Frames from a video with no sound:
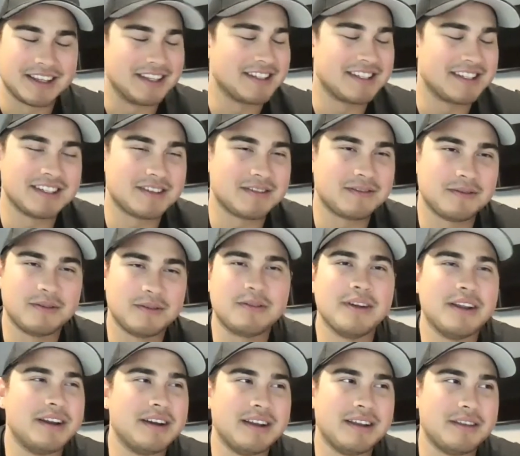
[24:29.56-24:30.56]
this is
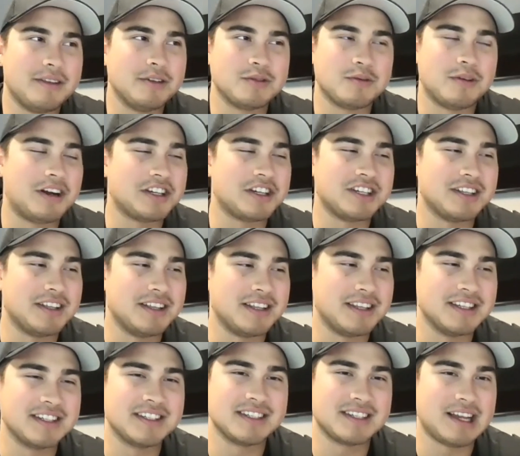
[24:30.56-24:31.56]
for those watching, like
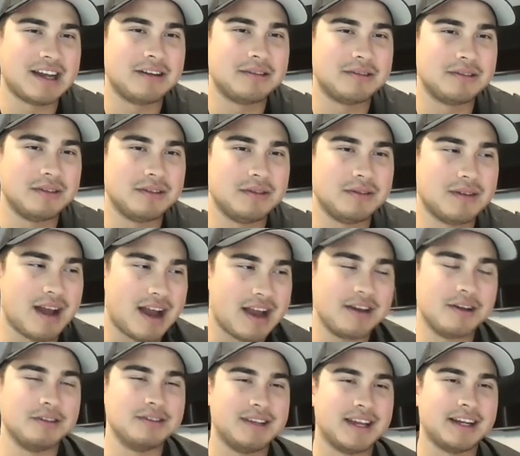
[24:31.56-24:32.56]
this is how I
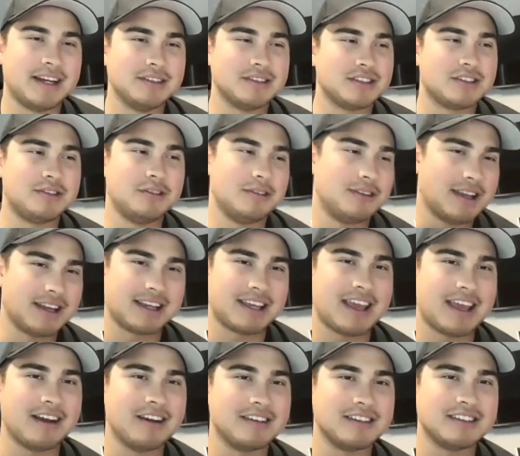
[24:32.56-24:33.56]
know Daniel's a student that
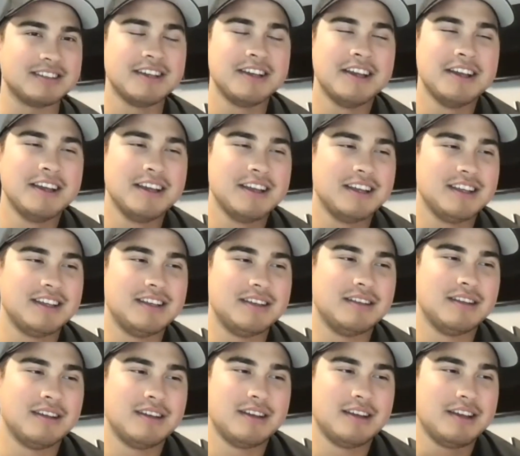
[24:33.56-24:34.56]
cares.
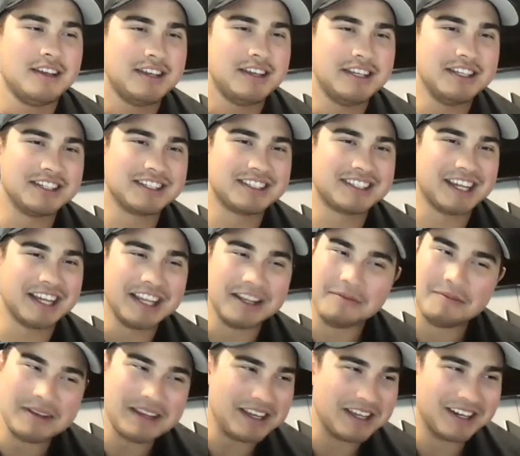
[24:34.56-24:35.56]
He's just
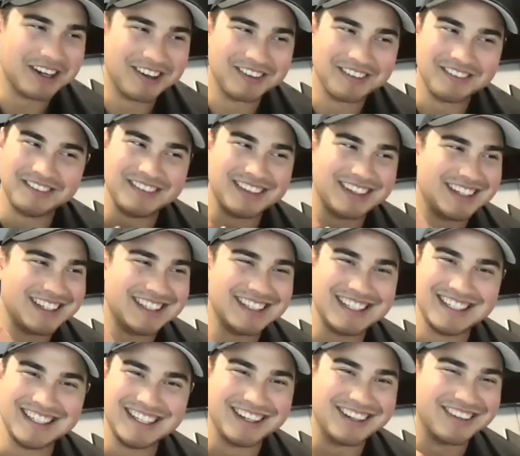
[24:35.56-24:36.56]
telling me,
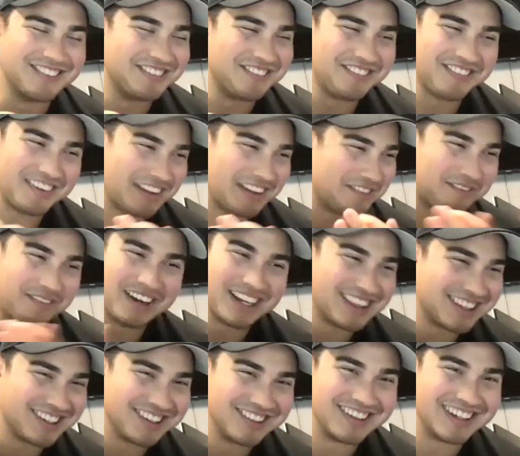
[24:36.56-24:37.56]

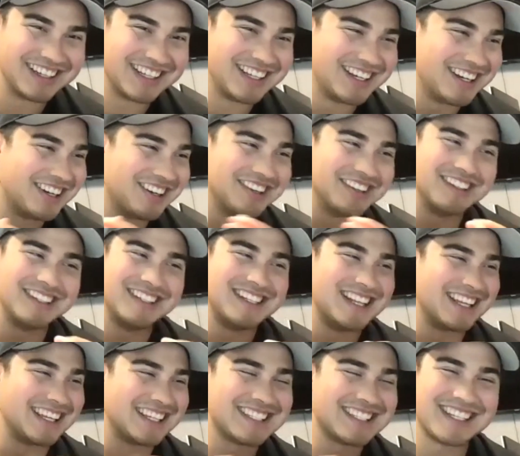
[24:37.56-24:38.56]
fight through it,
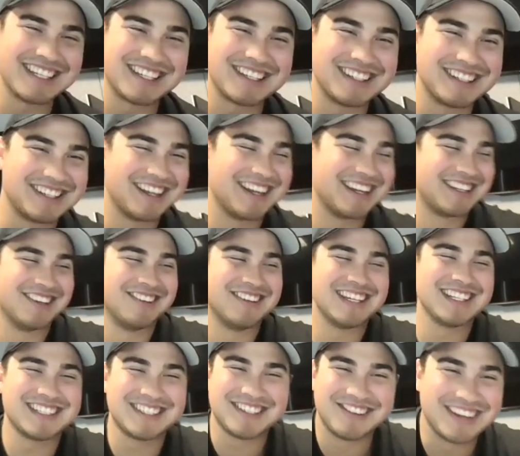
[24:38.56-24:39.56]
like don't
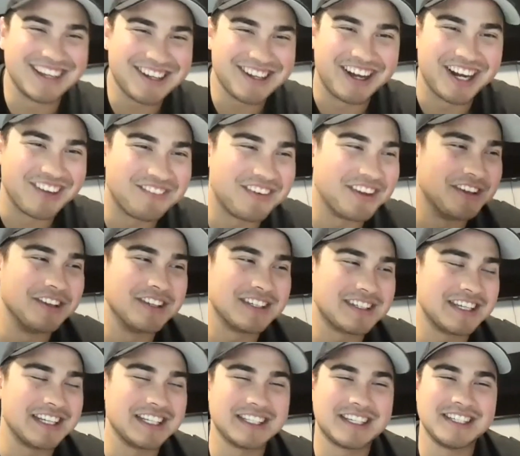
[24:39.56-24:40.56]
get caught up on those
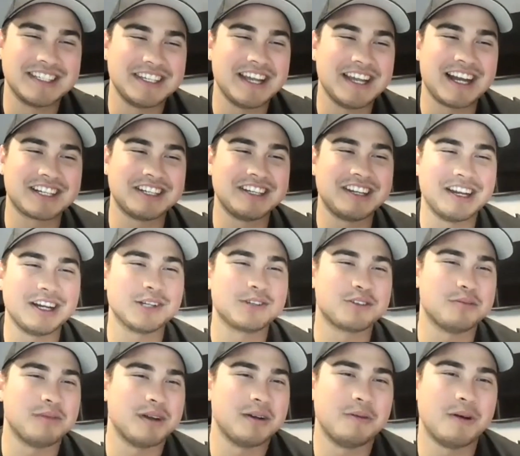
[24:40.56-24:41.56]
things, because he actually cares
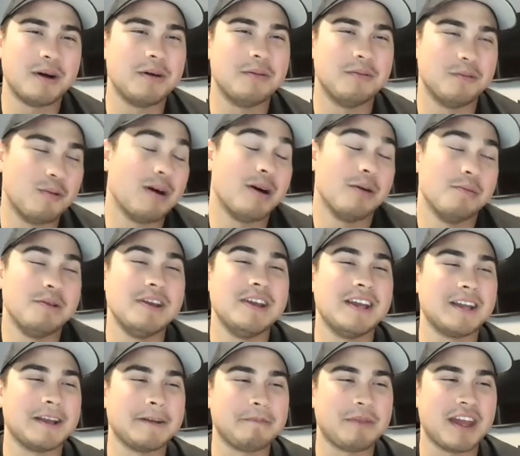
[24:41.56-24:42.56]
for my
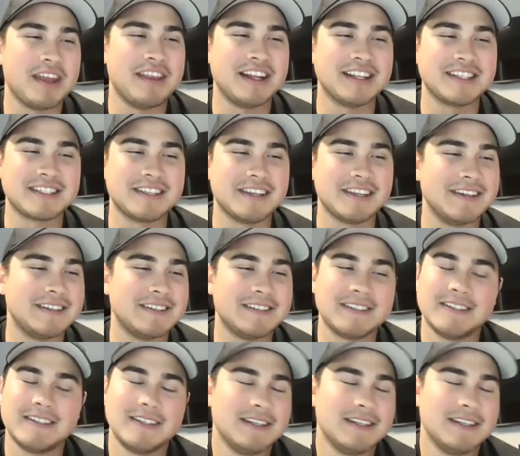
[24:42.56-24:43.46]
well-being. And that's like,